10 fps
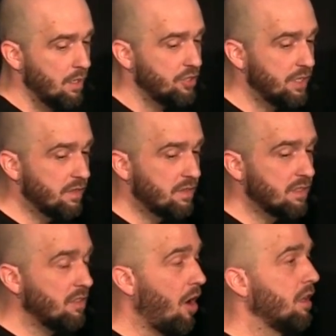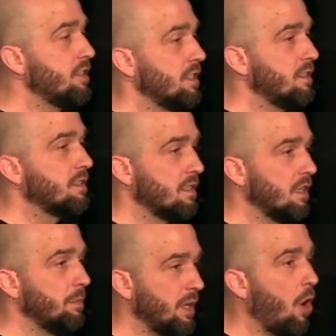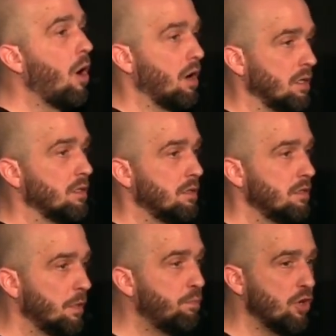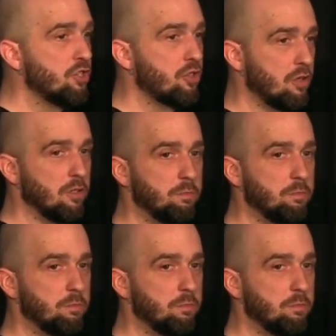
Jesus acknowledges it's going to be hard to push through,